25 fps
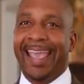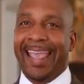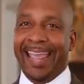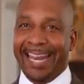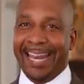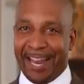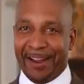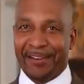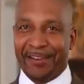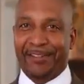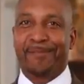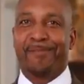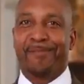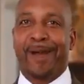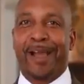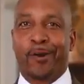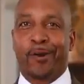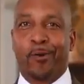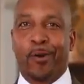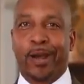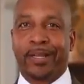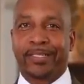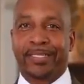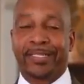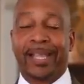and answer my
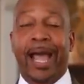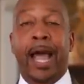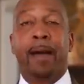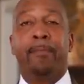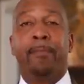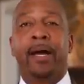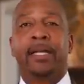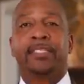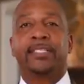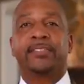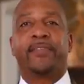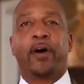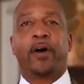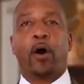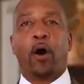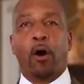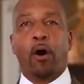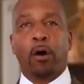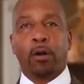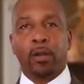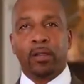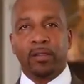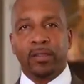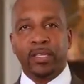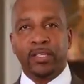question. How much for
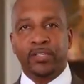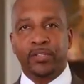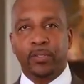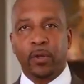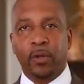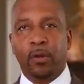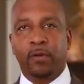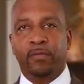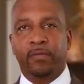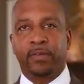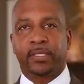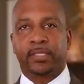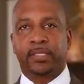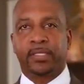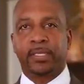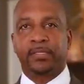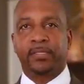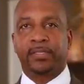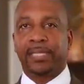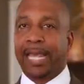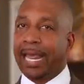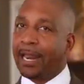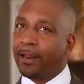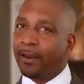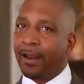all of these
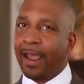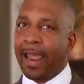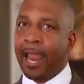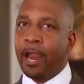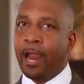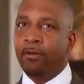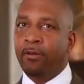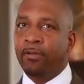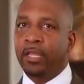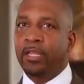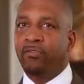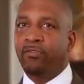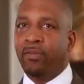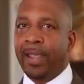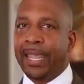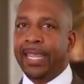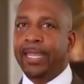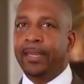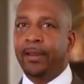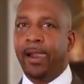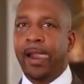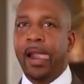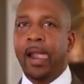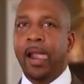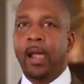services, not at an hourly
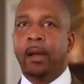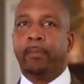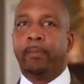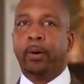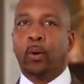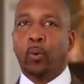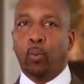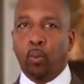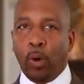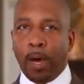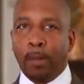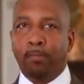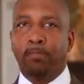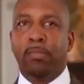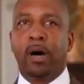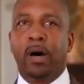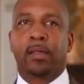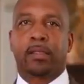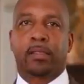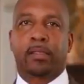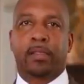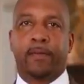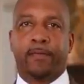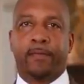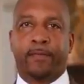rate, but one
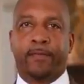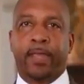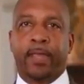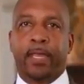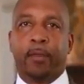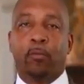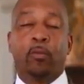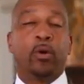monthly fee?